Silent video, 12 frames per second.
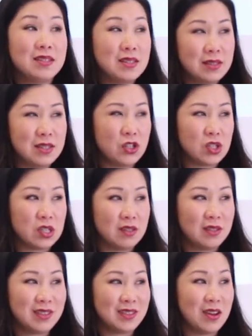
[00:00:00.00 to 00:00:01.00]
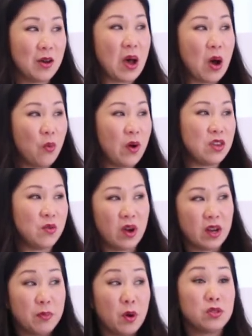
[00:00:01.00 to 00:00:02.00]
decisions about what you
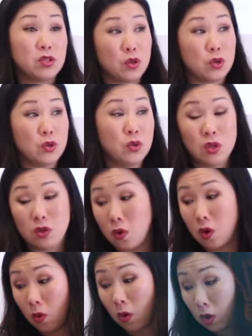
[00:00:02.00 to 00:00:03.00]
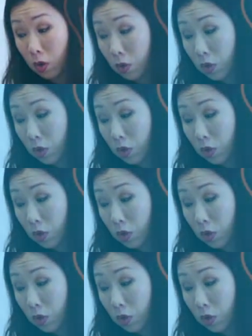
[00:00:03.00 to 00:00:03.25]
want to post or who